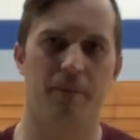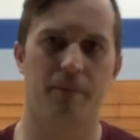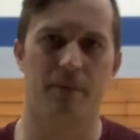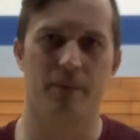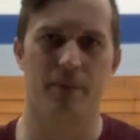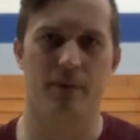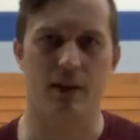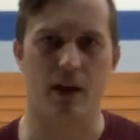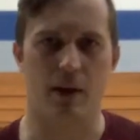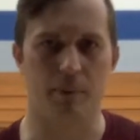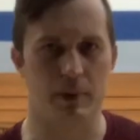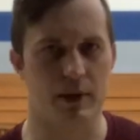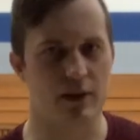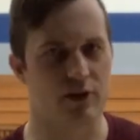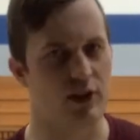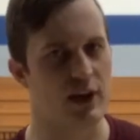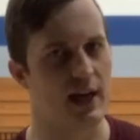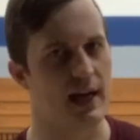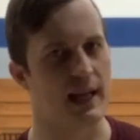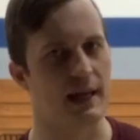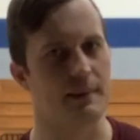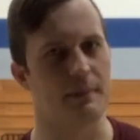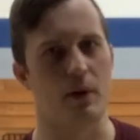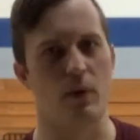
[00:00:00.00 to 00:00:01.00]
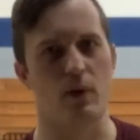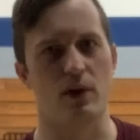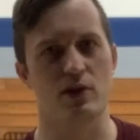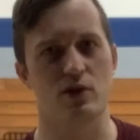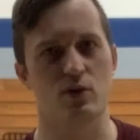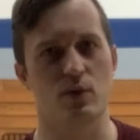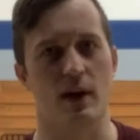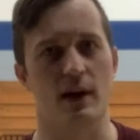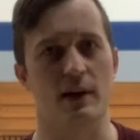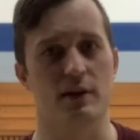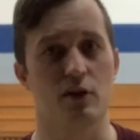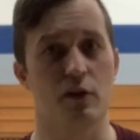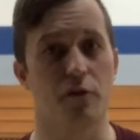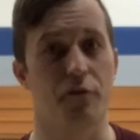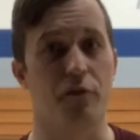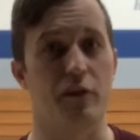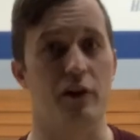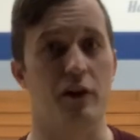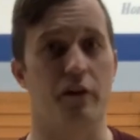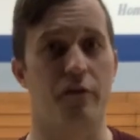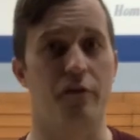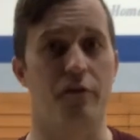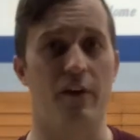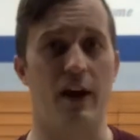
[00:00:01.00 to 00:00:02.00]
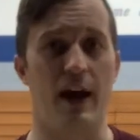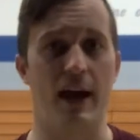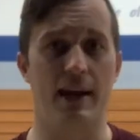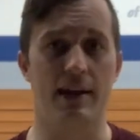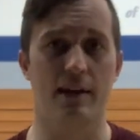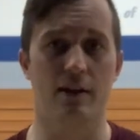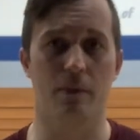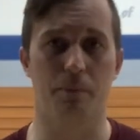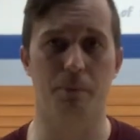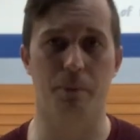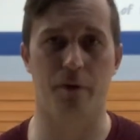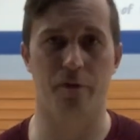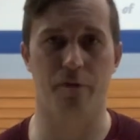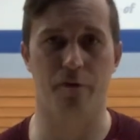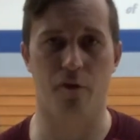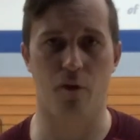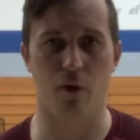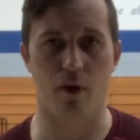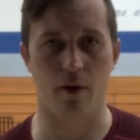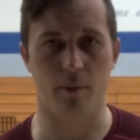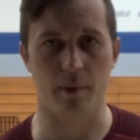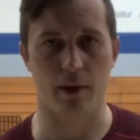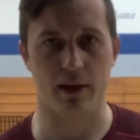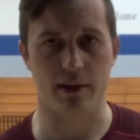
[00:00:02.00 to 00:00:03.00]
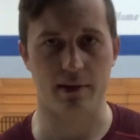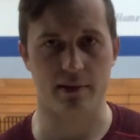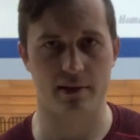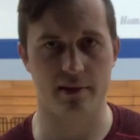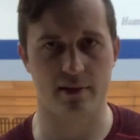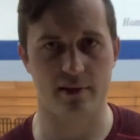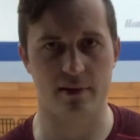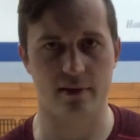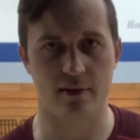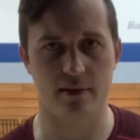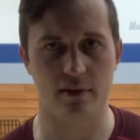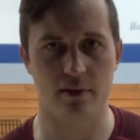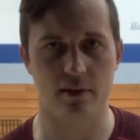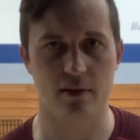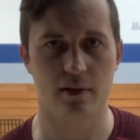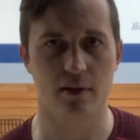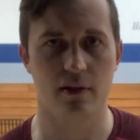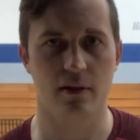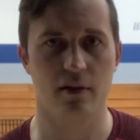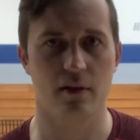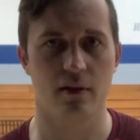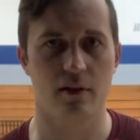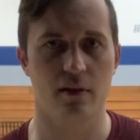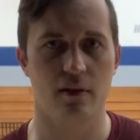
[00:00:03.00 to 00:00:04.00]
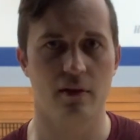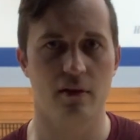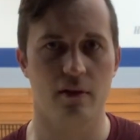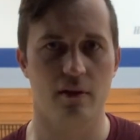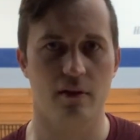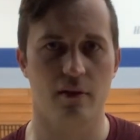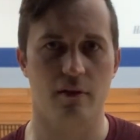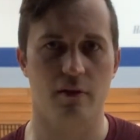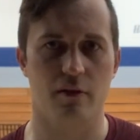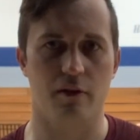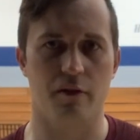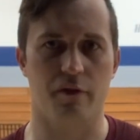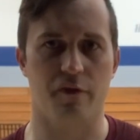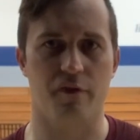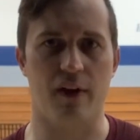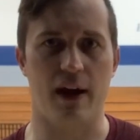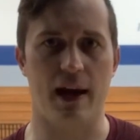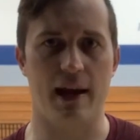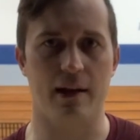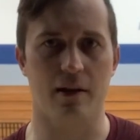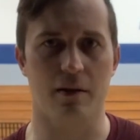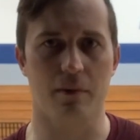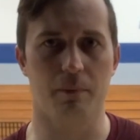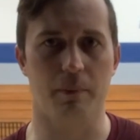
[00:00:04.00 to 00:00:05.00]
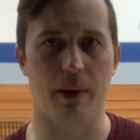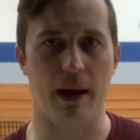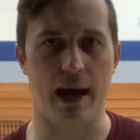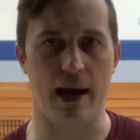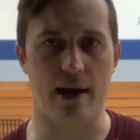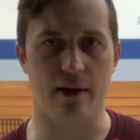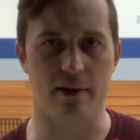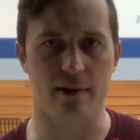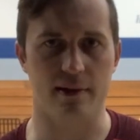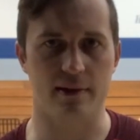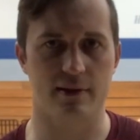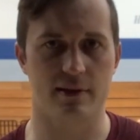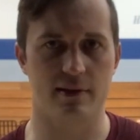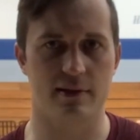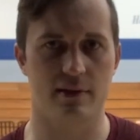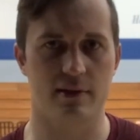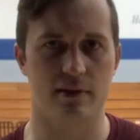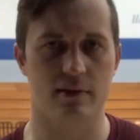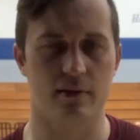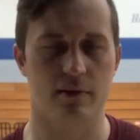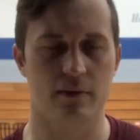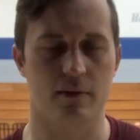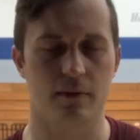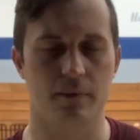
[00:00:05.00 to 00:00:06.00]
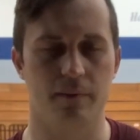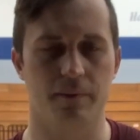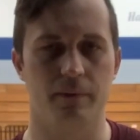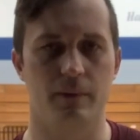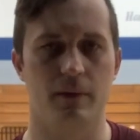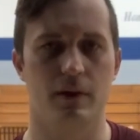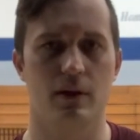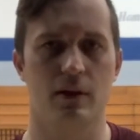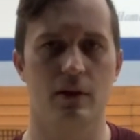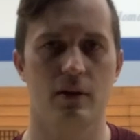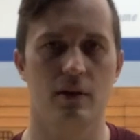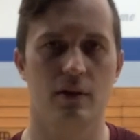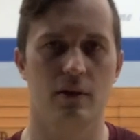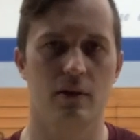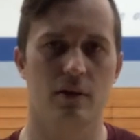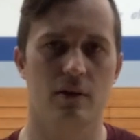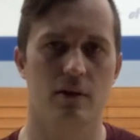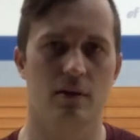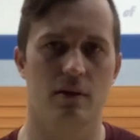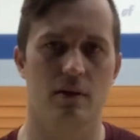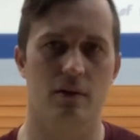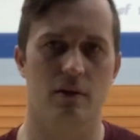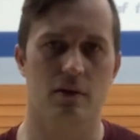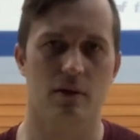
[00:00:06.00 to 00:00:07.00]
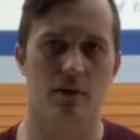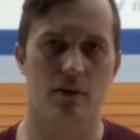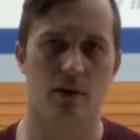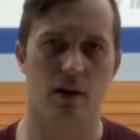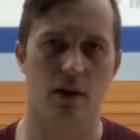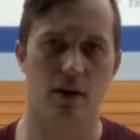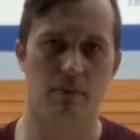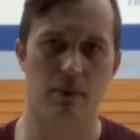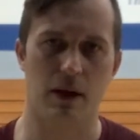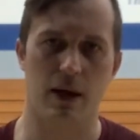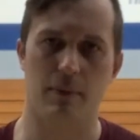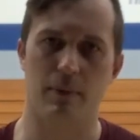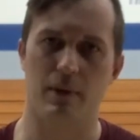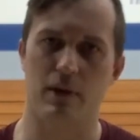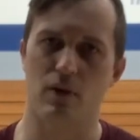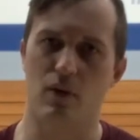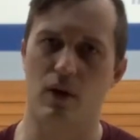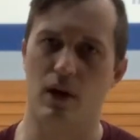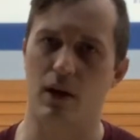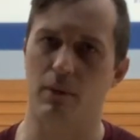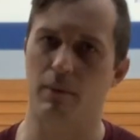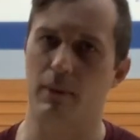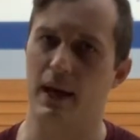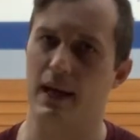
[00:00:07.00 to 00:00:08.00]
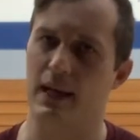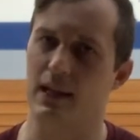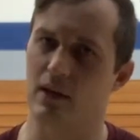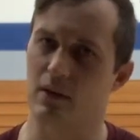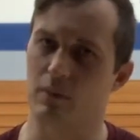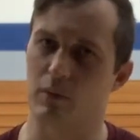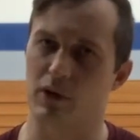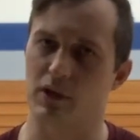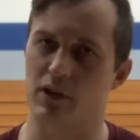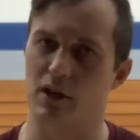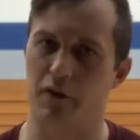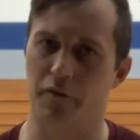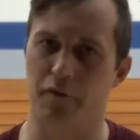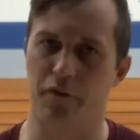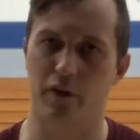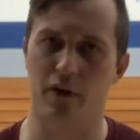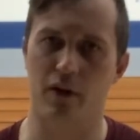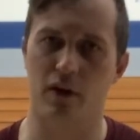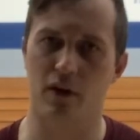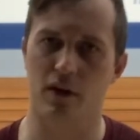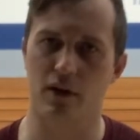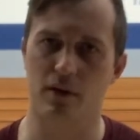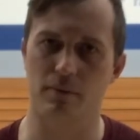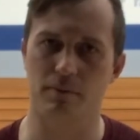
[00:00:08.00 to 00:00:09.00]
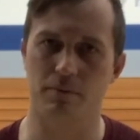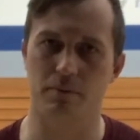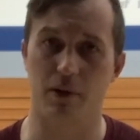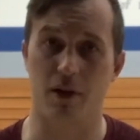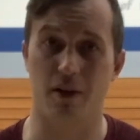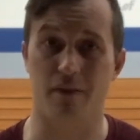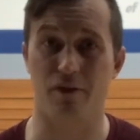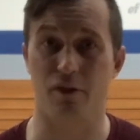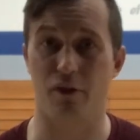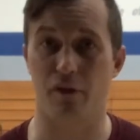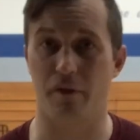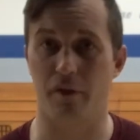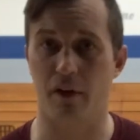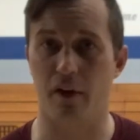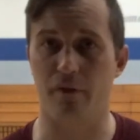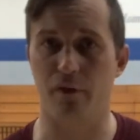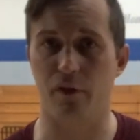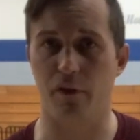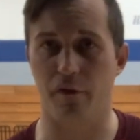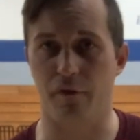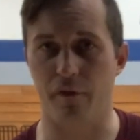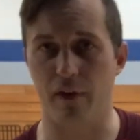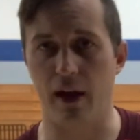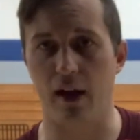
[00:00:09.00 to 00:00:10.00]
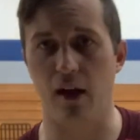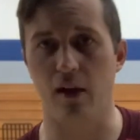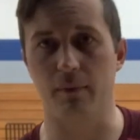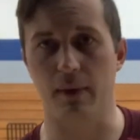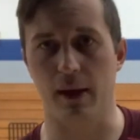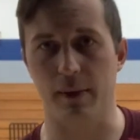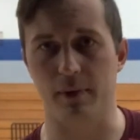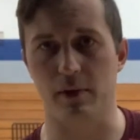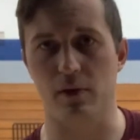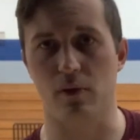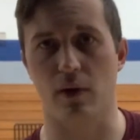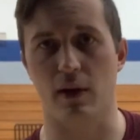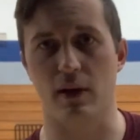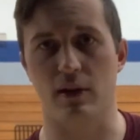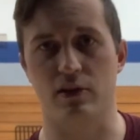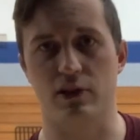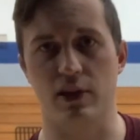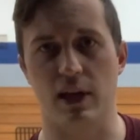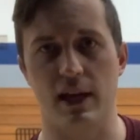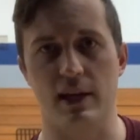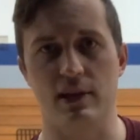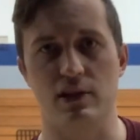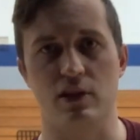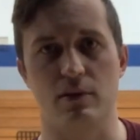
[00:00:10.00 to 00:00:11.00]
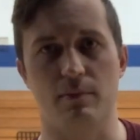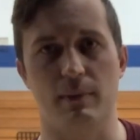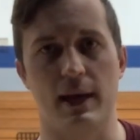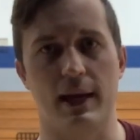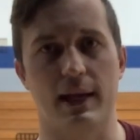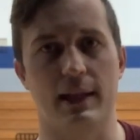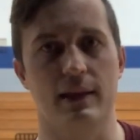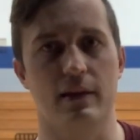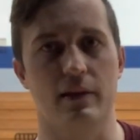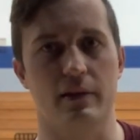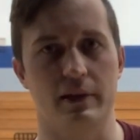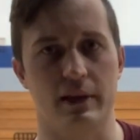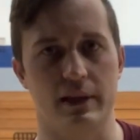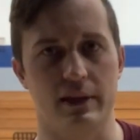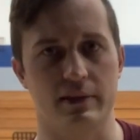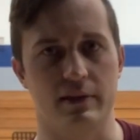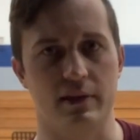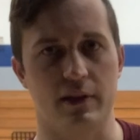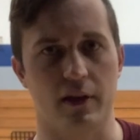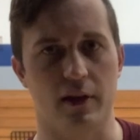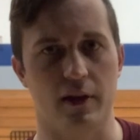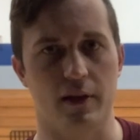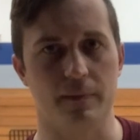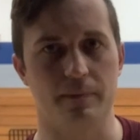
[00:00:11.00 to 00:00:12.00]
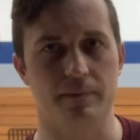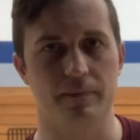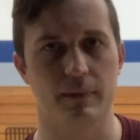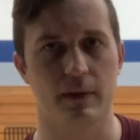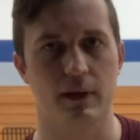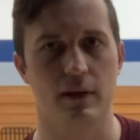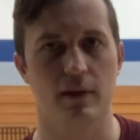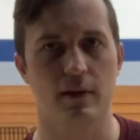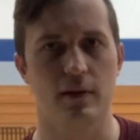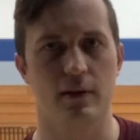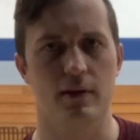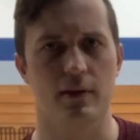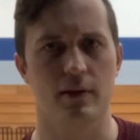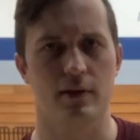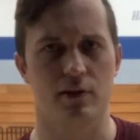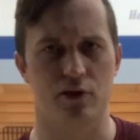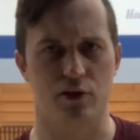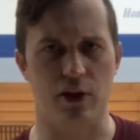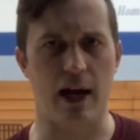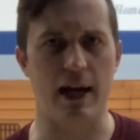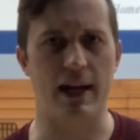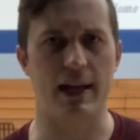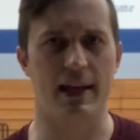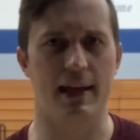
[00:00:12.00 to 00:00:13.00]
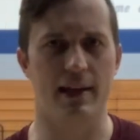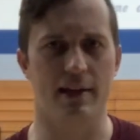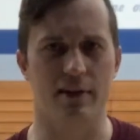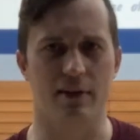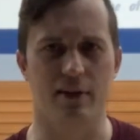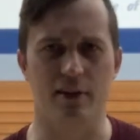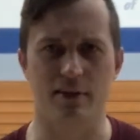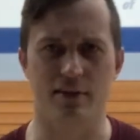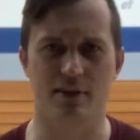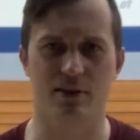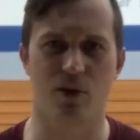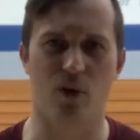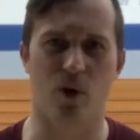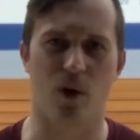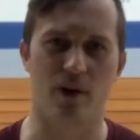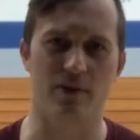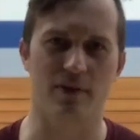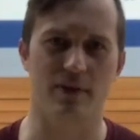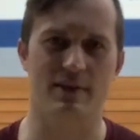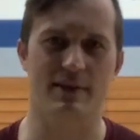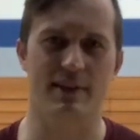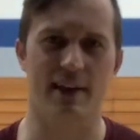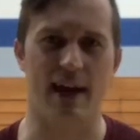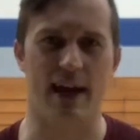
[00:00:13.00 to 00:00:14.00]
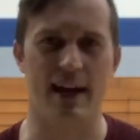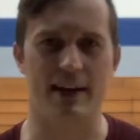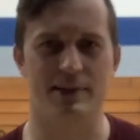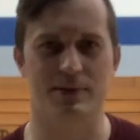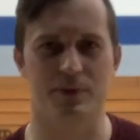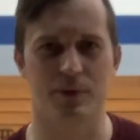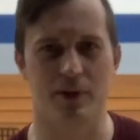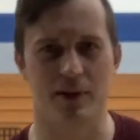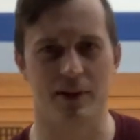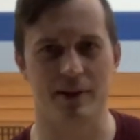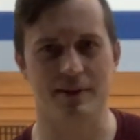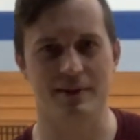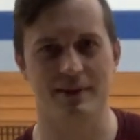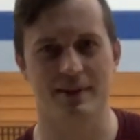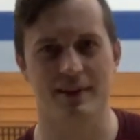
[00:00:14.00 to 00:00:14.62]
Now be thinking about what you want to do for your final performance, your final balance. Okay, maybe you want to make it a little more difficult, but if you fell, maybe you want to change it, make it a little easier. Trying to get a good score on this last one.